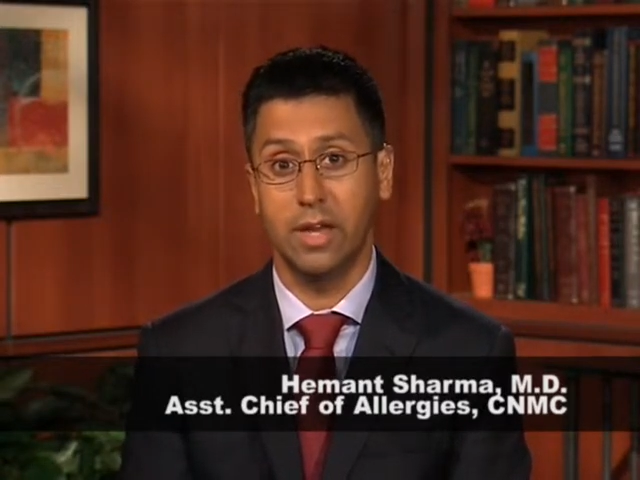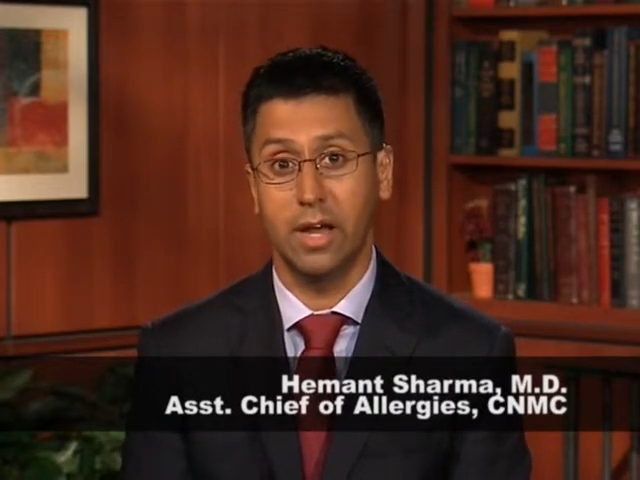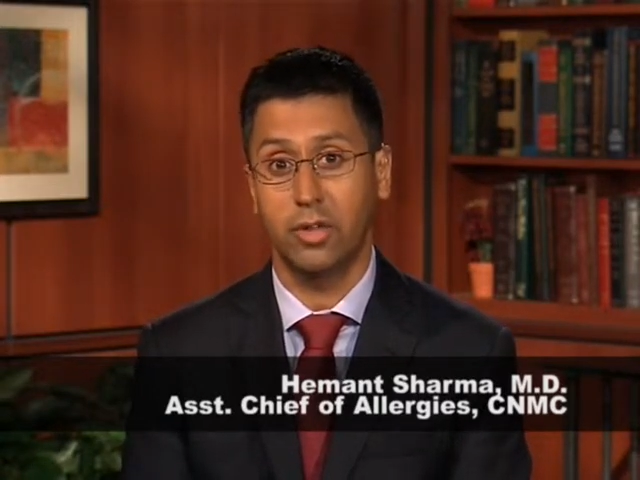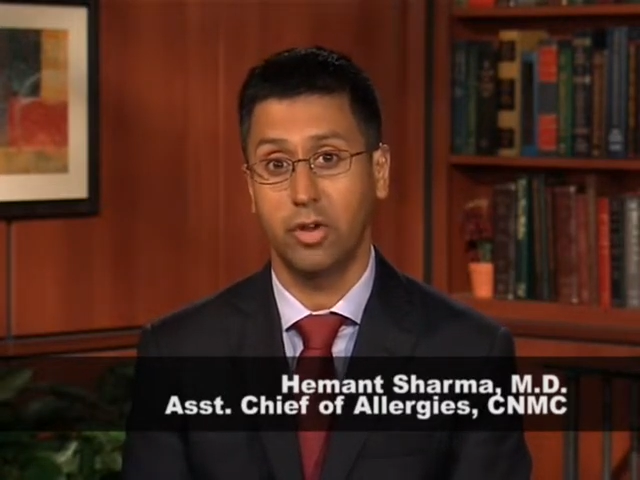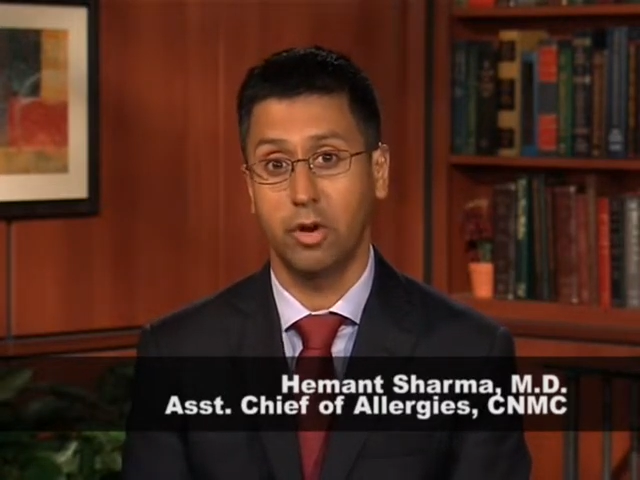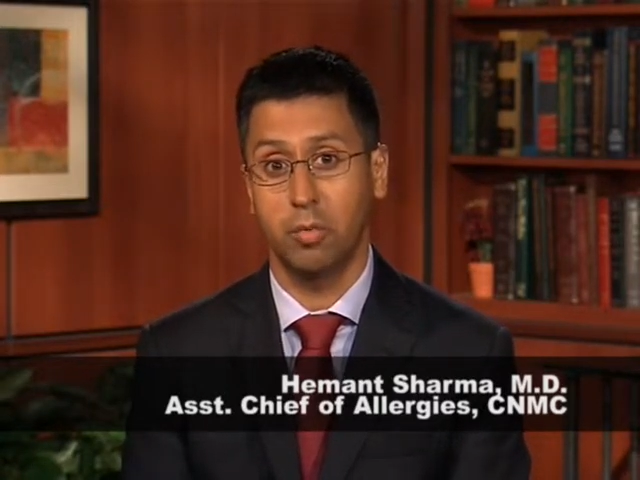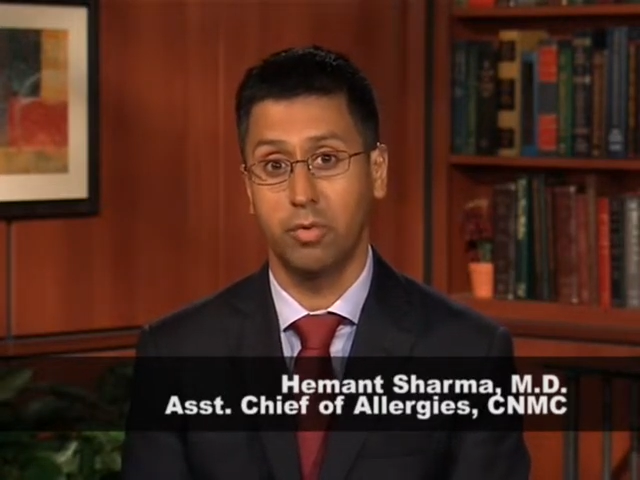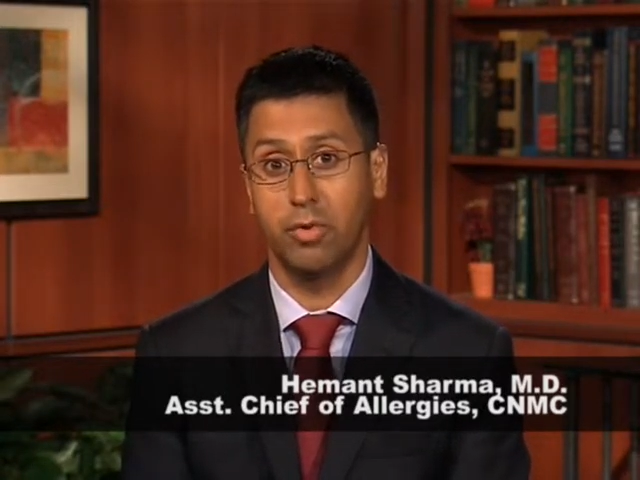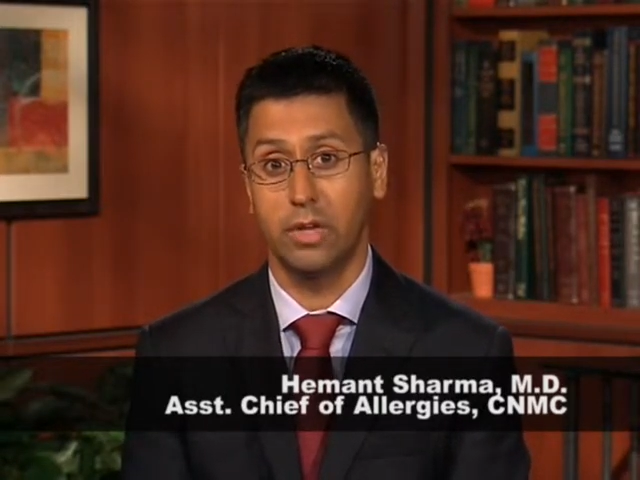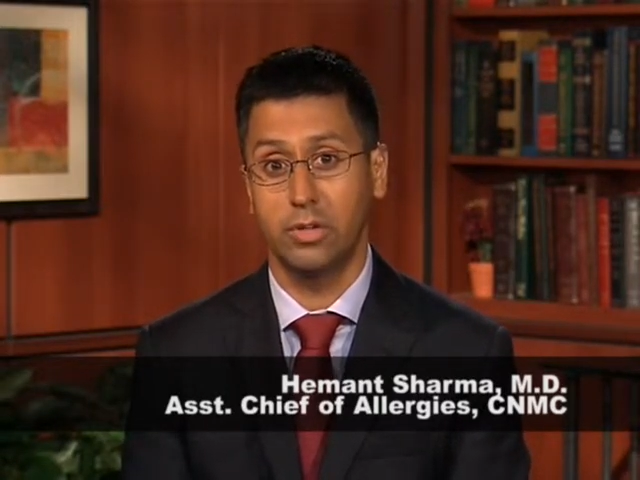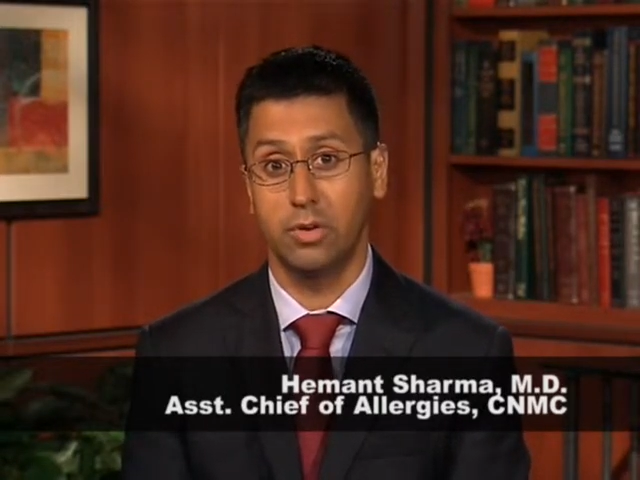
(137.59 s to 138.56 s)
a healthcare
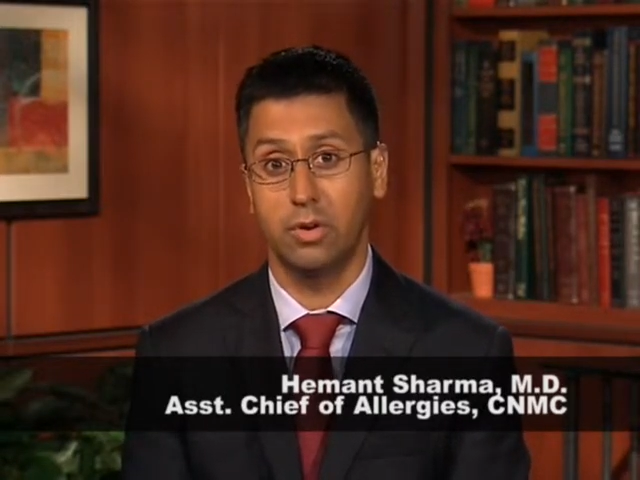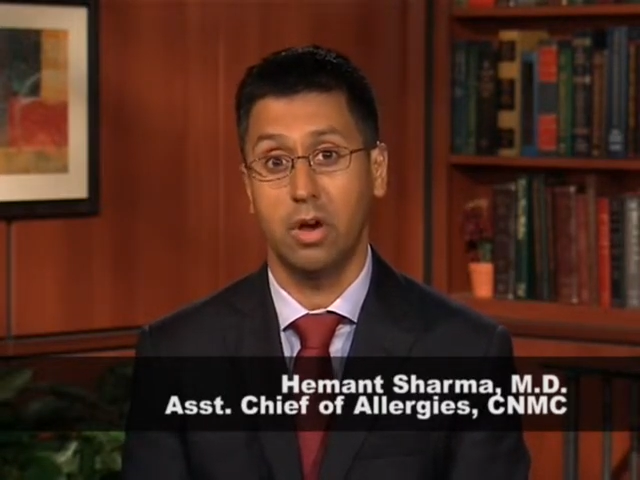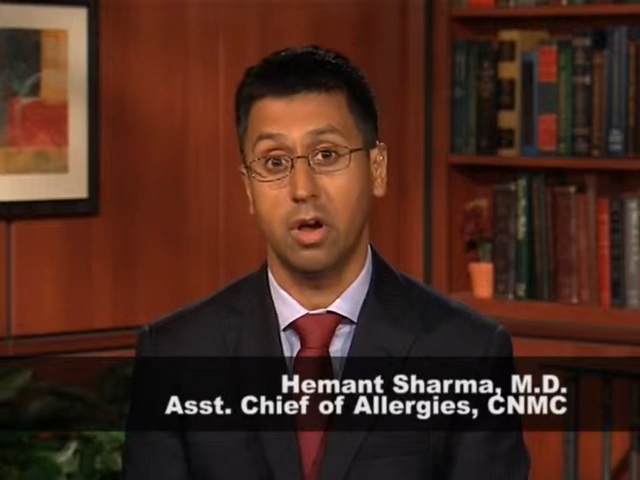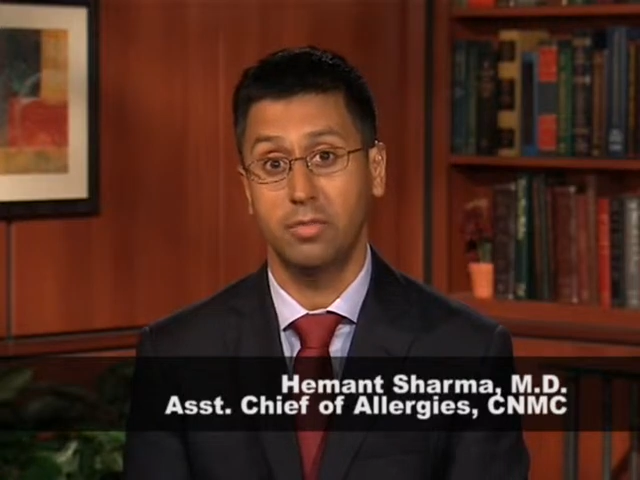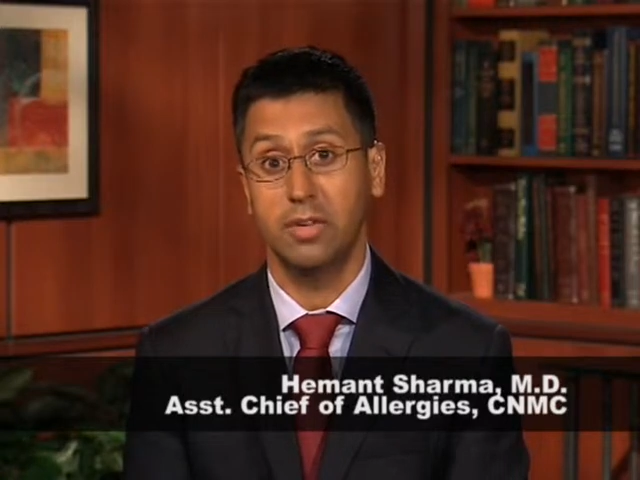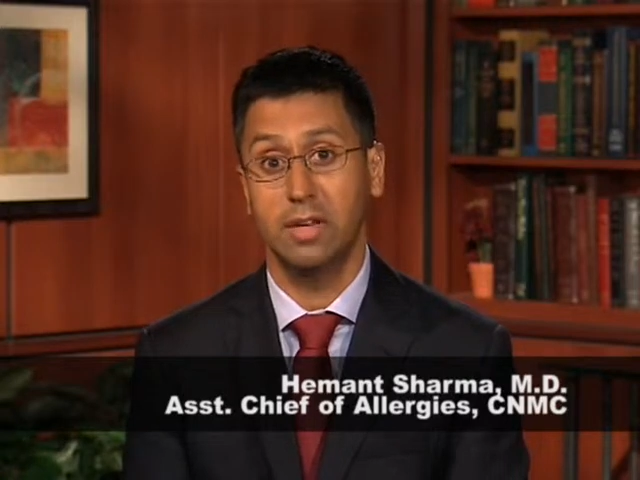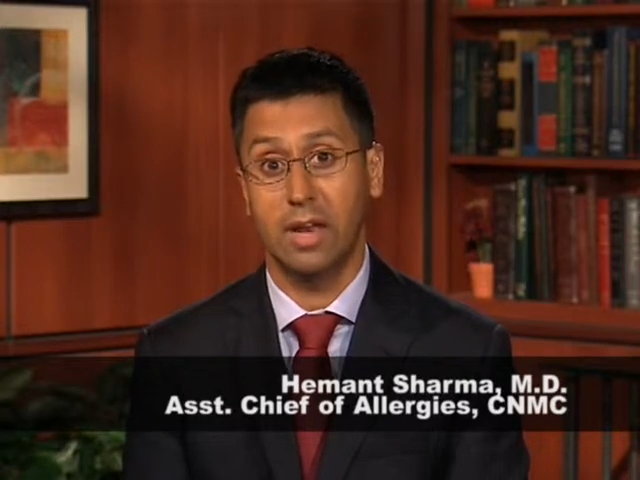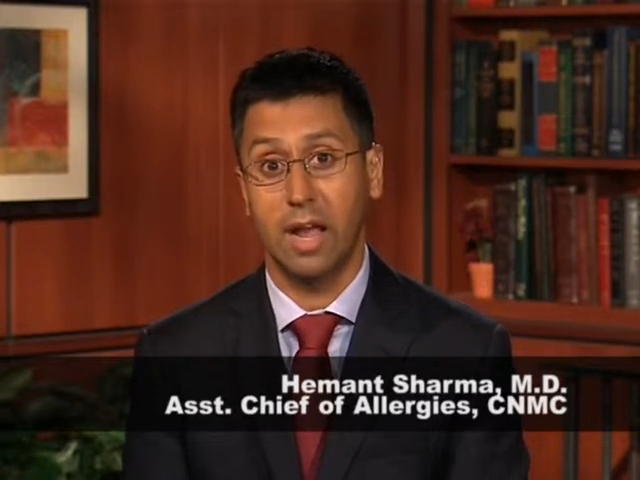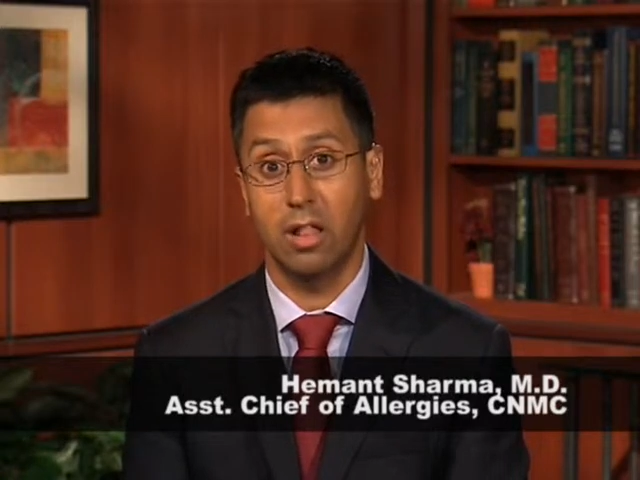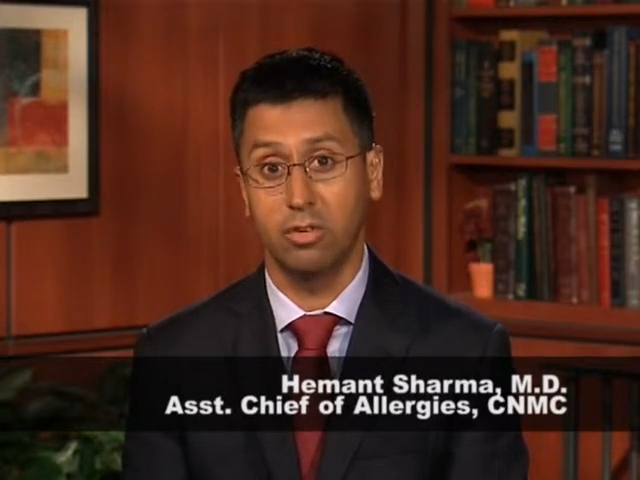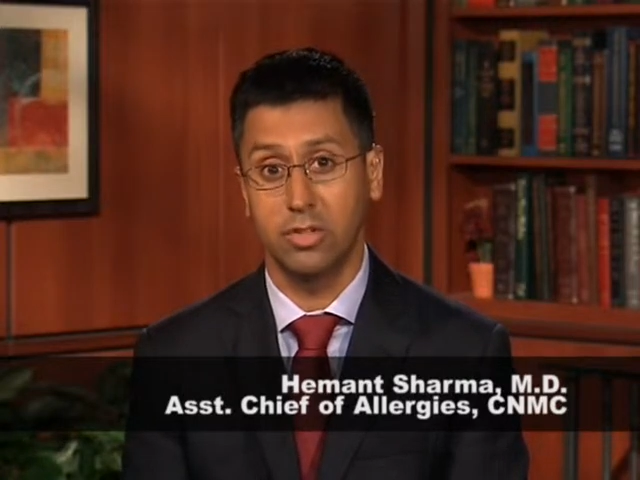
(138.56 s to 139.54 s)
professional, often an
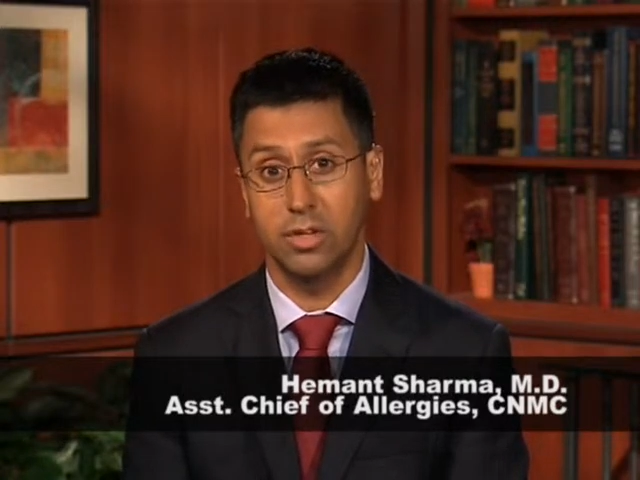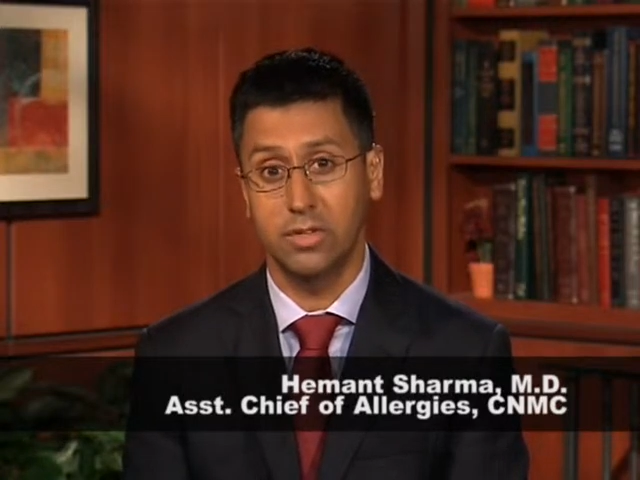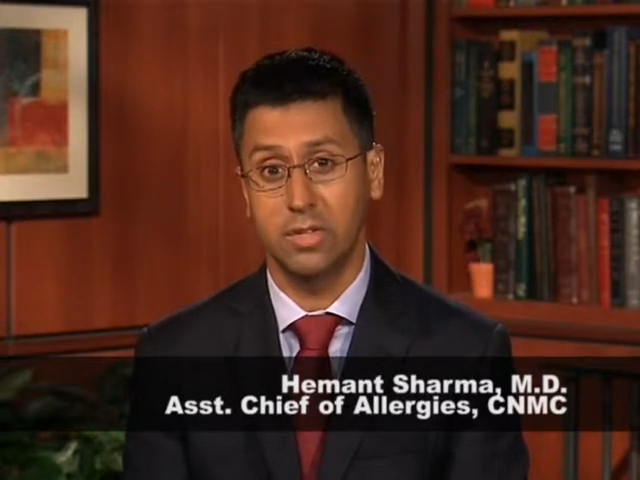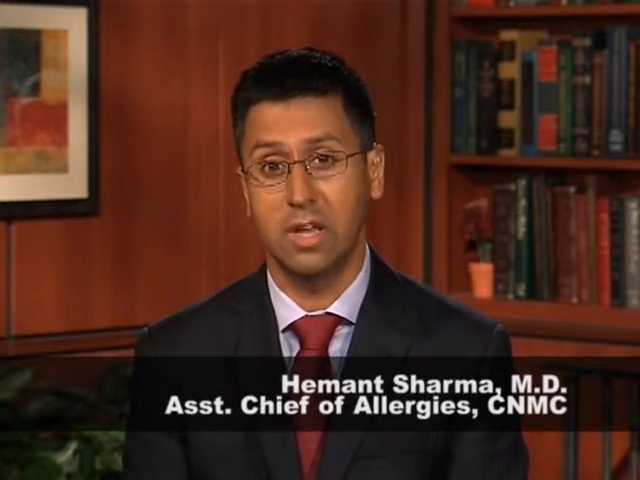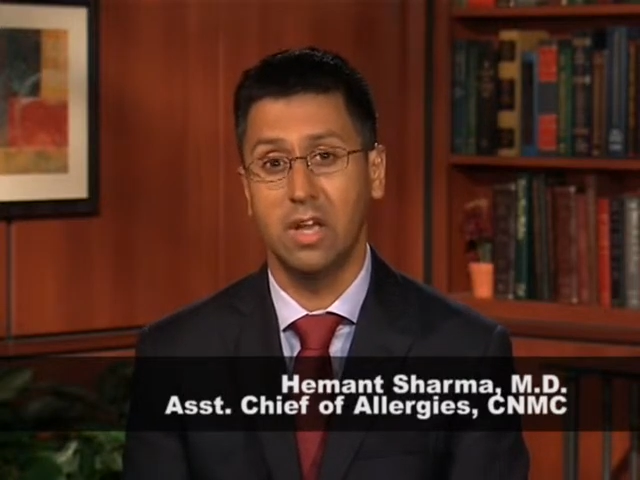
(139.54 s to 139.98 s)
allergist,